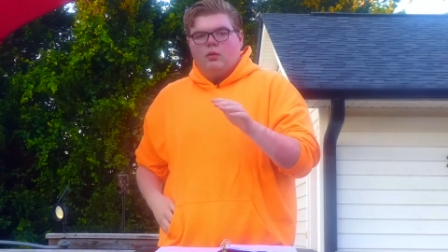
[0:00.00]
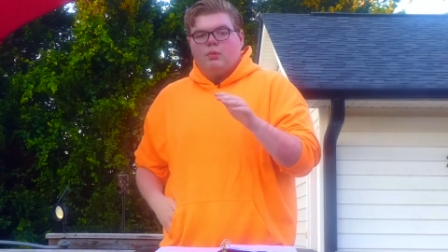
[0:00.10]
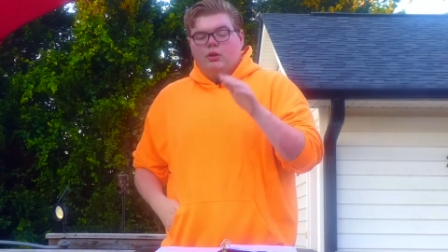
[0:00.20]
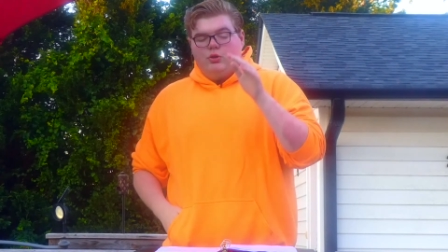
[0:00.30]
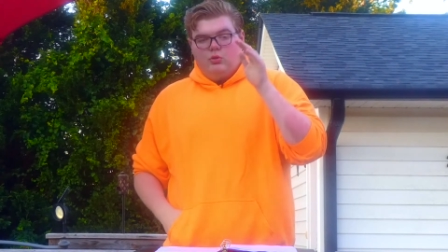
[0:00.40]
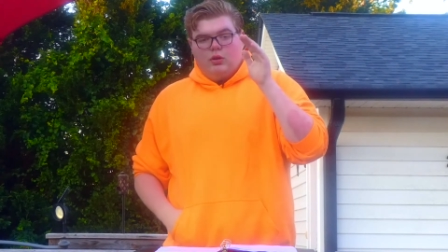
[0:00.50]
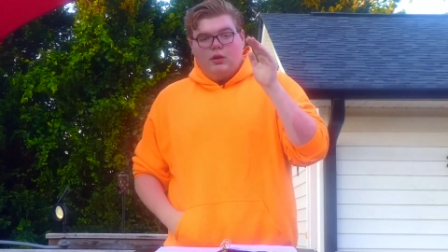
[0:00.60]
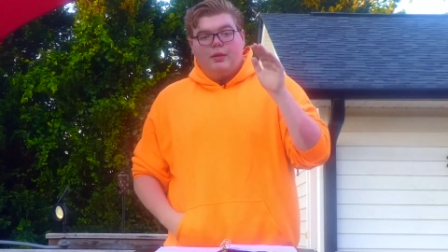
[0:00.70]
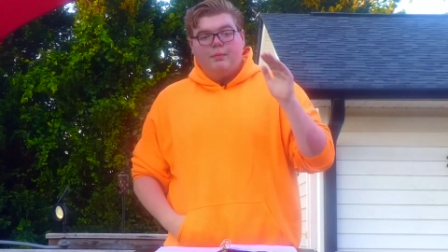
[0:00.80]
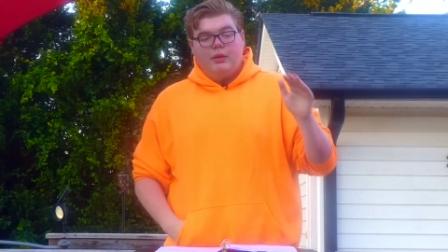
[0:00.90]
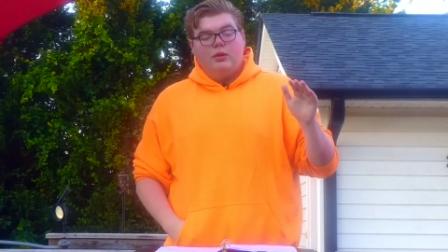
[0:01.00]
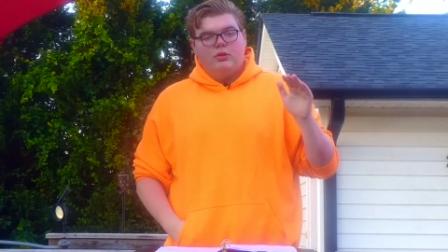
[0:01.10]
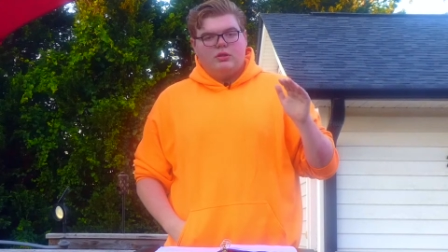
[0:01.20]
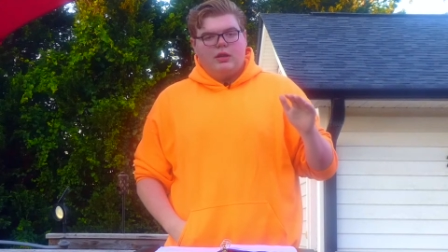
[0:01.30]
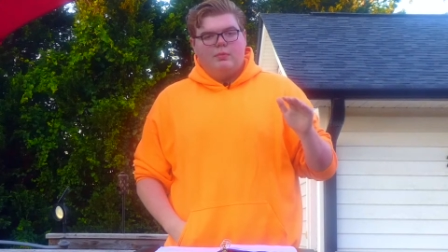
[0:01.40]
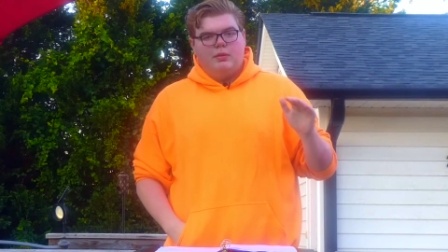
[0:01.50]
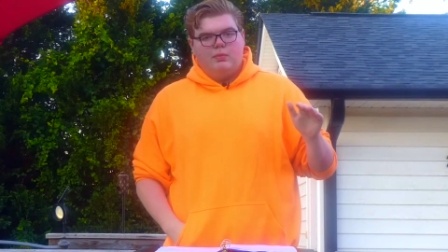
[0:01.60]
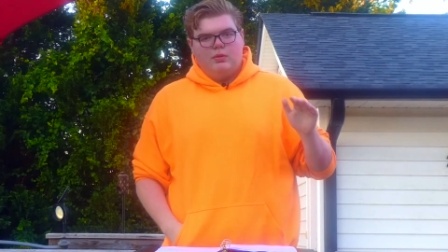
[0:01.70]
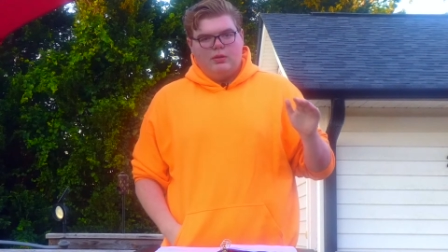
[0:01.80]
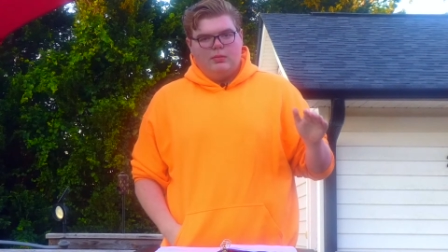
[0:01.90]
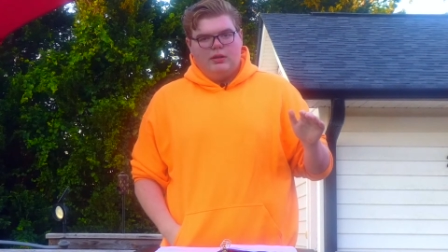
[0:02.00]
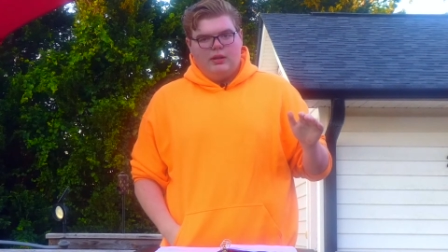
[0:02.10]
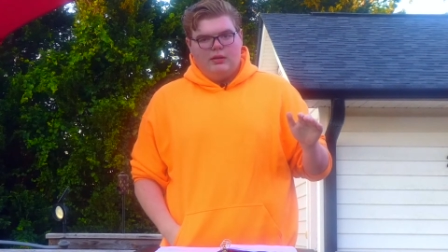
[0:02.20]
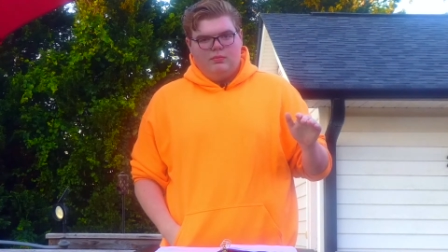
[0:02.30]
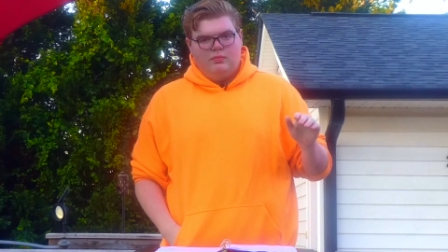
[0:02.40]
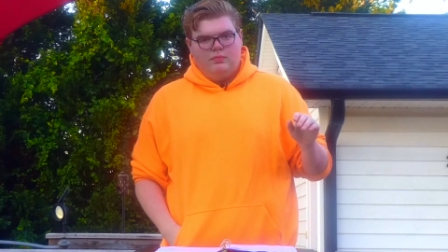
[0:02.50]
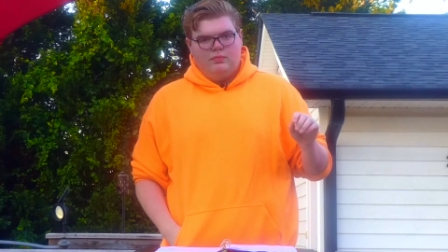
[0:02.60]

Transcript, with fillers: but you are gonna meet those same people coming down.